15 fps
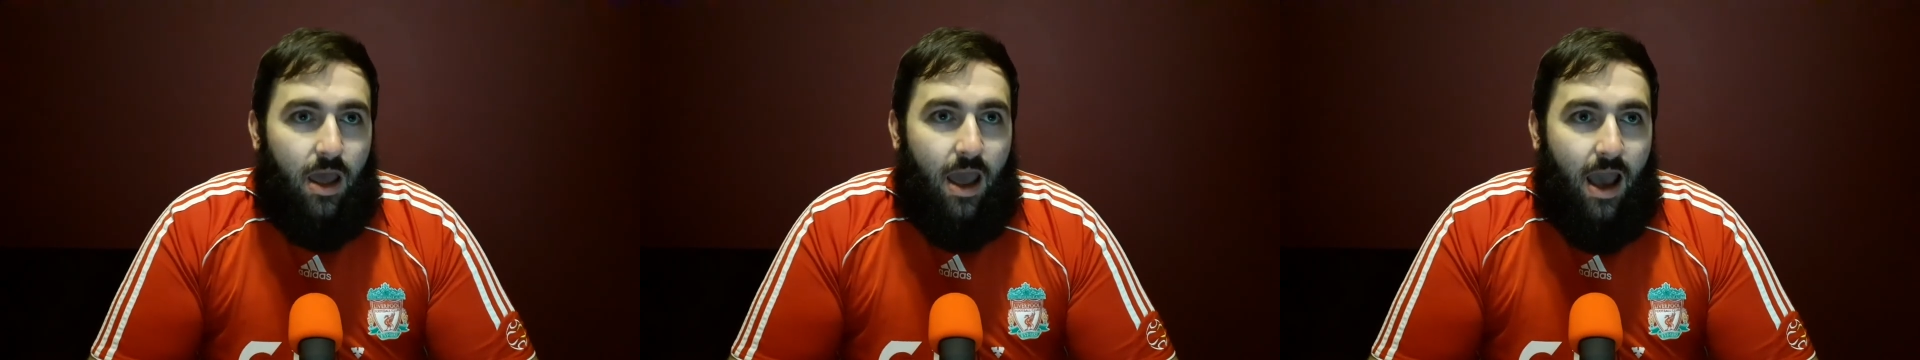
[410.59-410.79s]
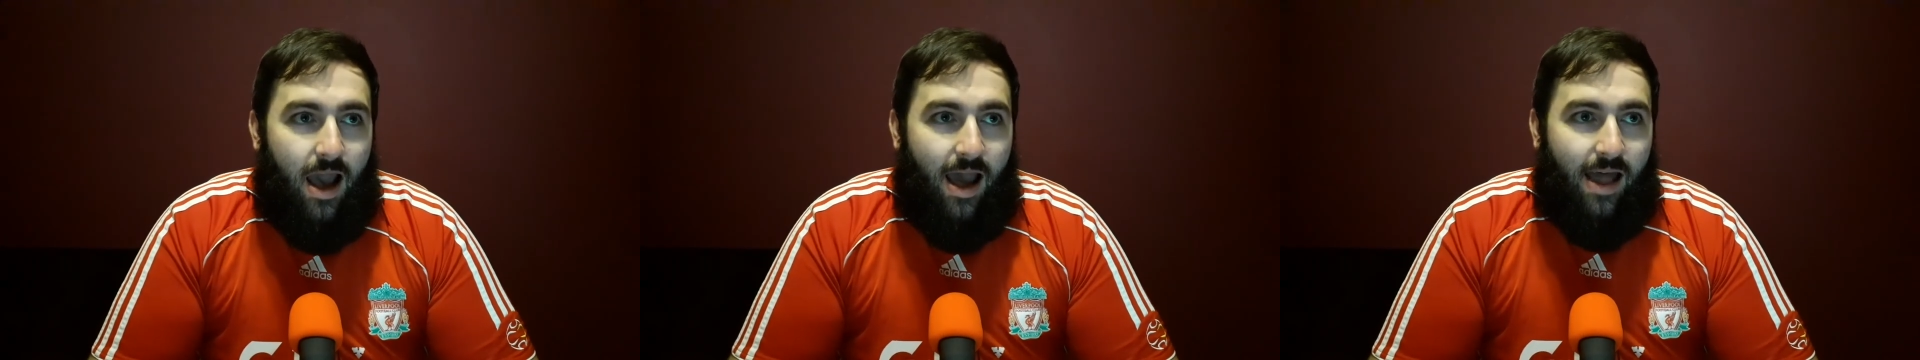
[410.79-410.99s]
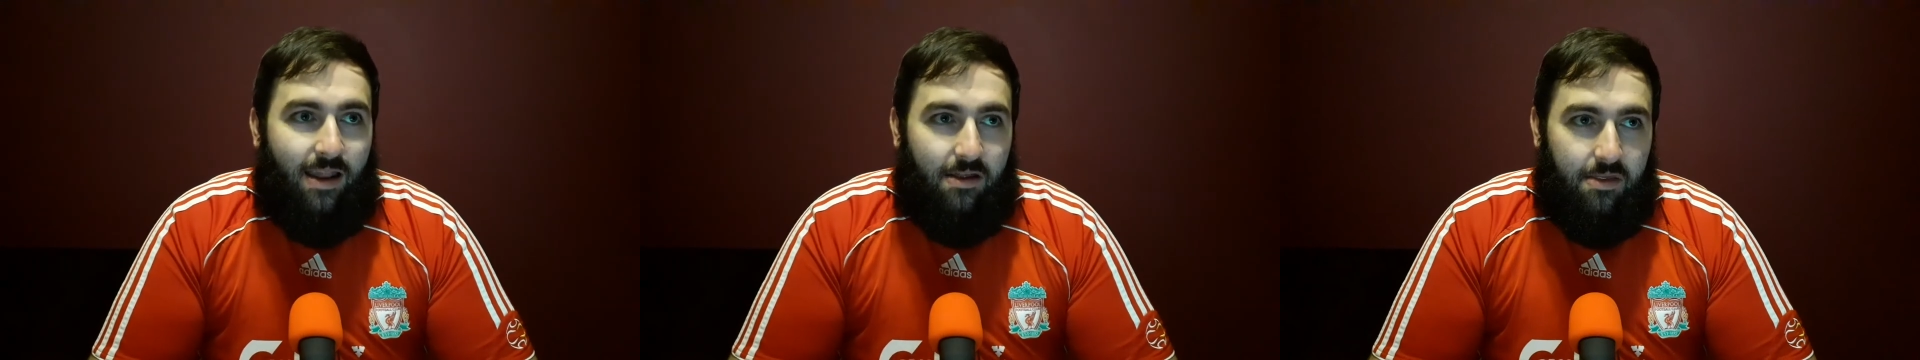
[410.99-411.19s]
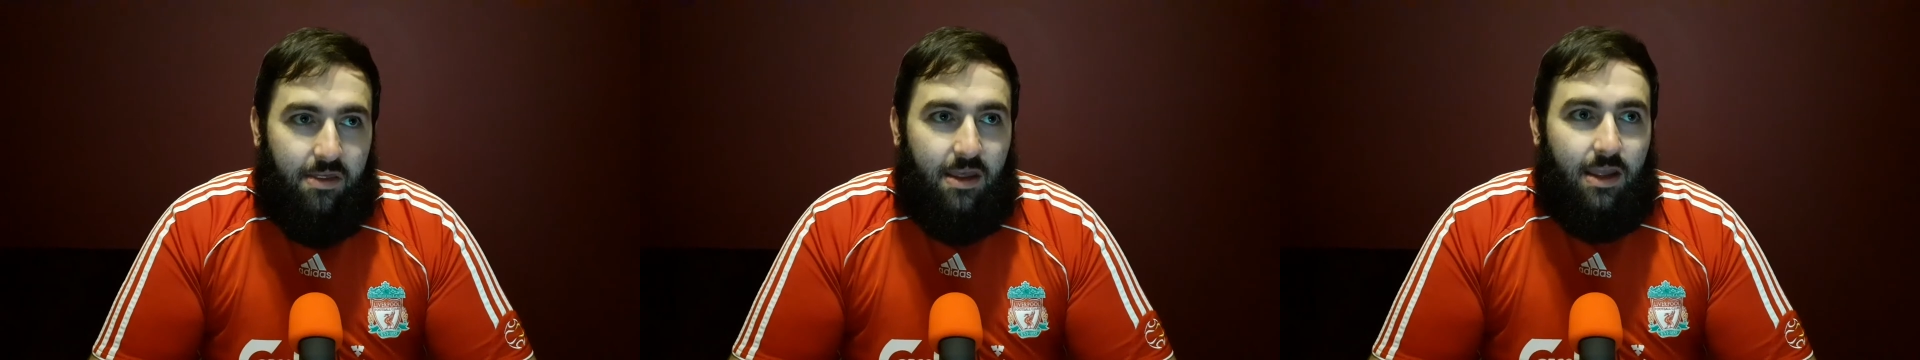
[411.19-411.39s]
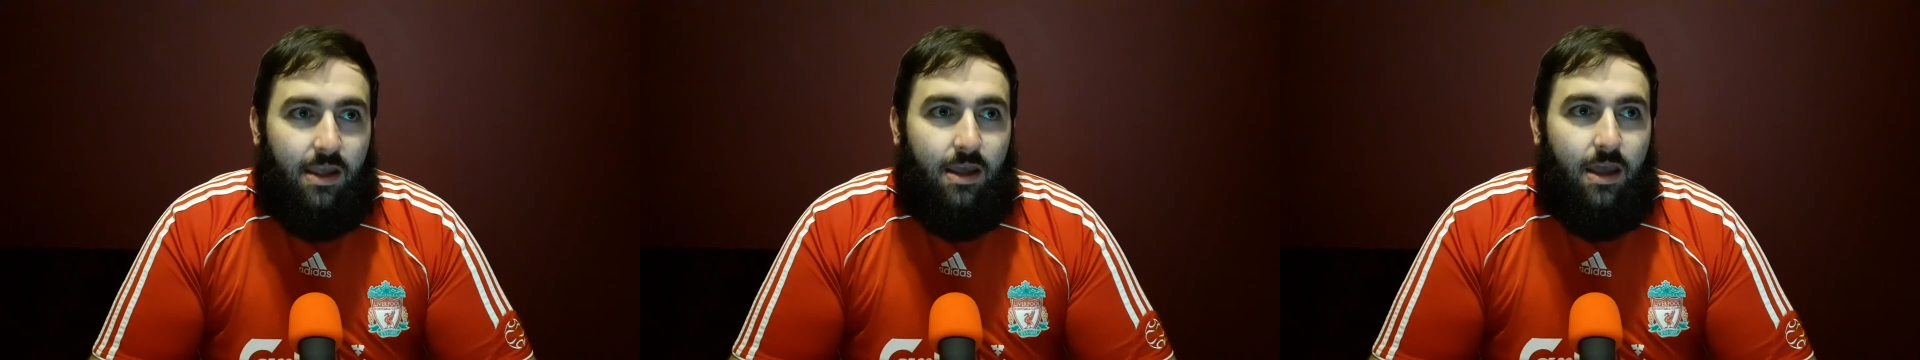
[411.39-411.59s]
And I
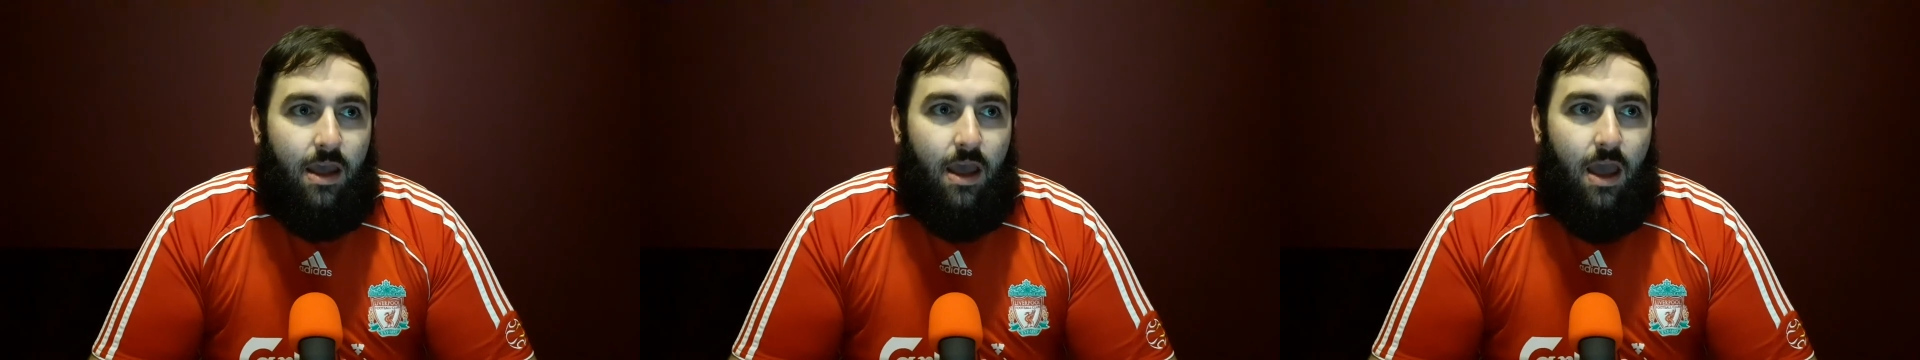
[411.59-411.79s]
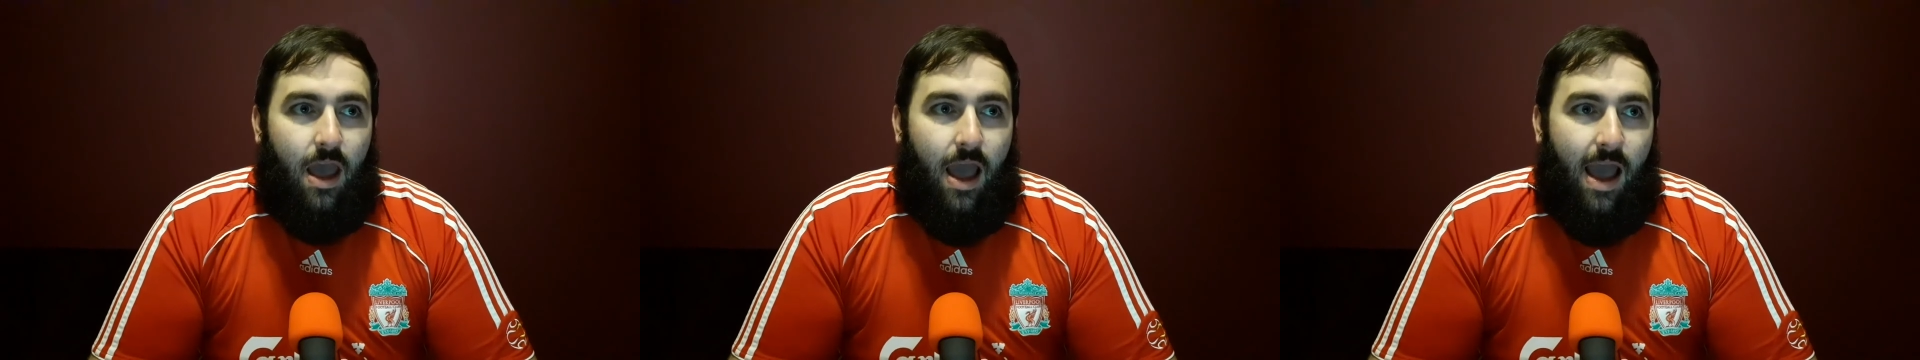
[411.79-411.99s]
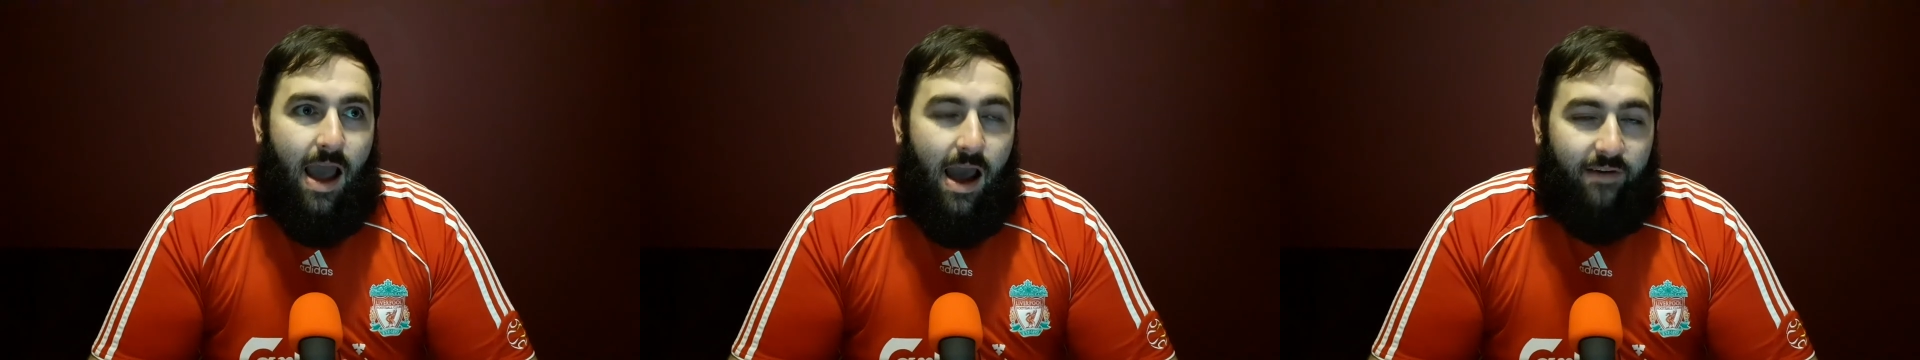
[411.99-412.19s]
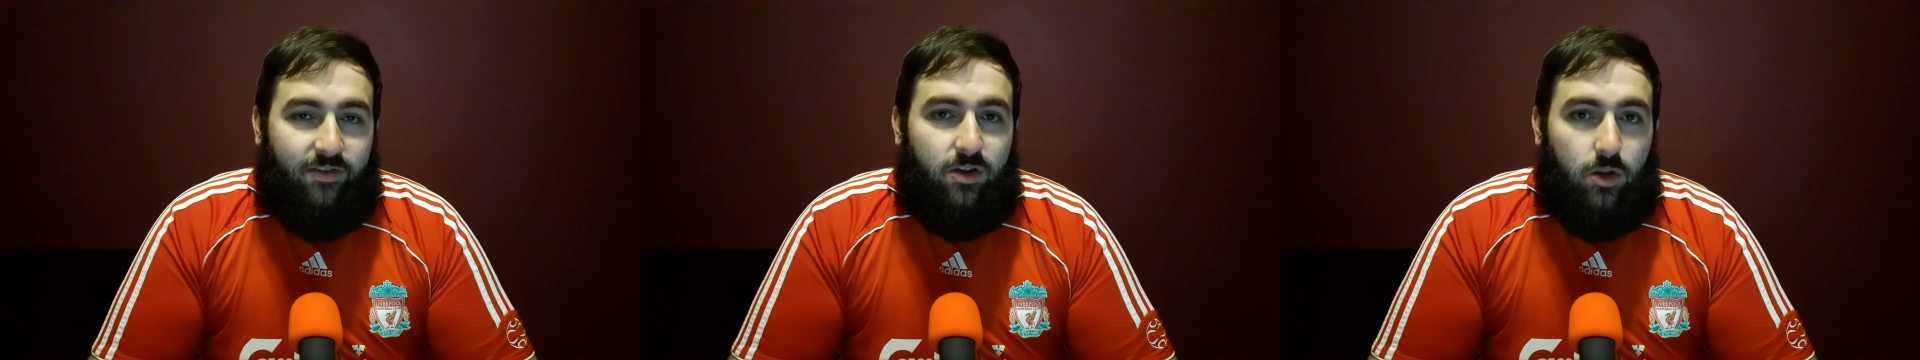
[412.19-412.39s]
think after